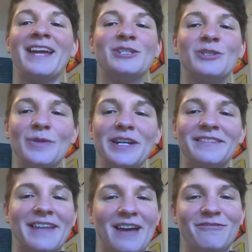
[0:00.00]
doing a
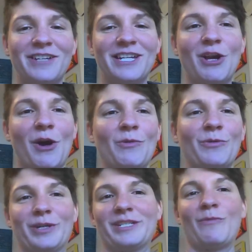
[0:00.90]
live video
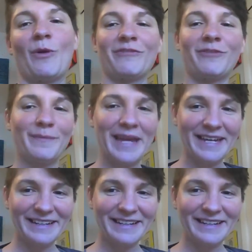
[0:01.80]
was more for me,